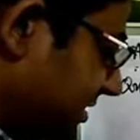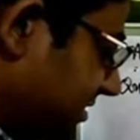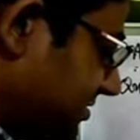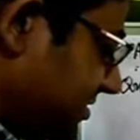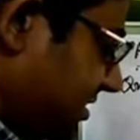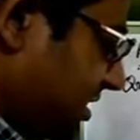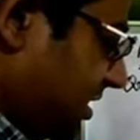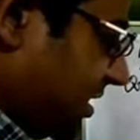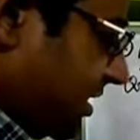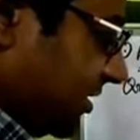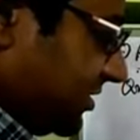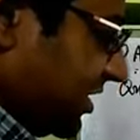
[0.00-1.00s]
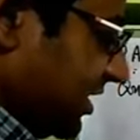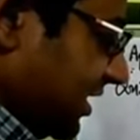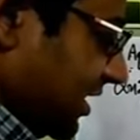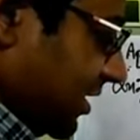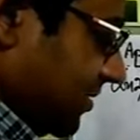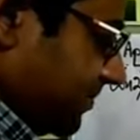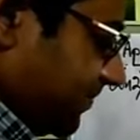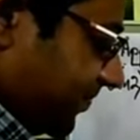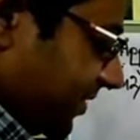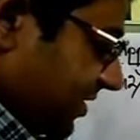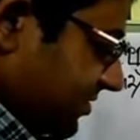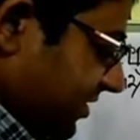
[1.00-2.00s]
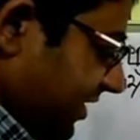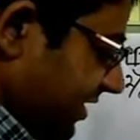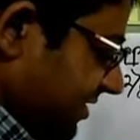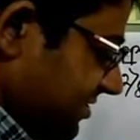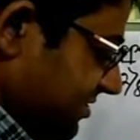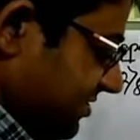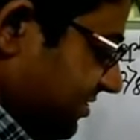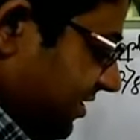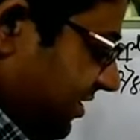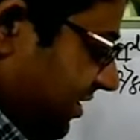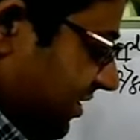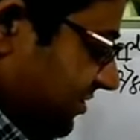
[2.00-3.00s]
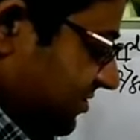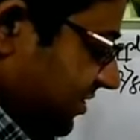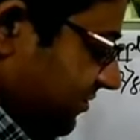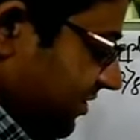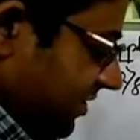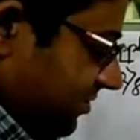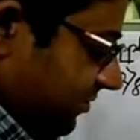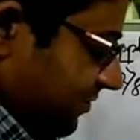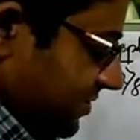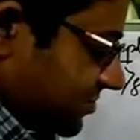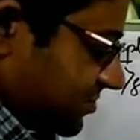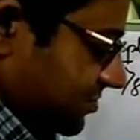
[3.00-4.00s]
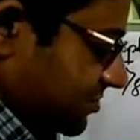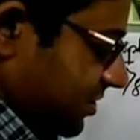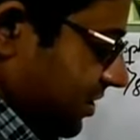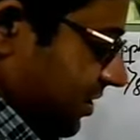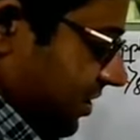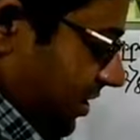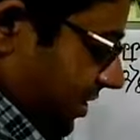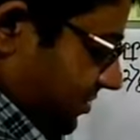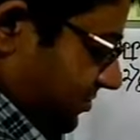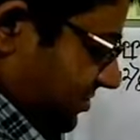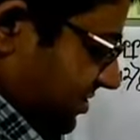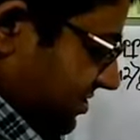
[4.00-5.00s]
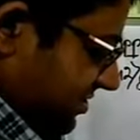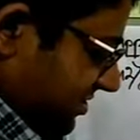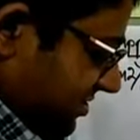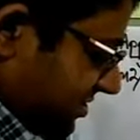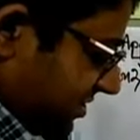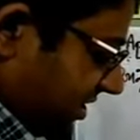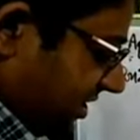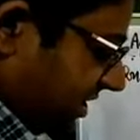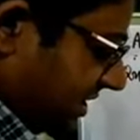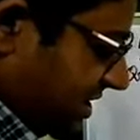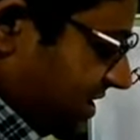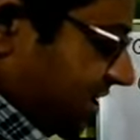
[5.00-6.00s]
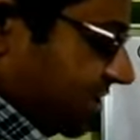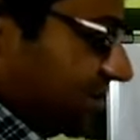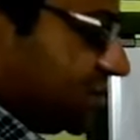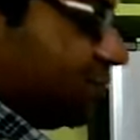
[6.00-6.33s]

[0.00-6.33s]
is 3a, the radius is 3a is given in the question. So since this is 3a, this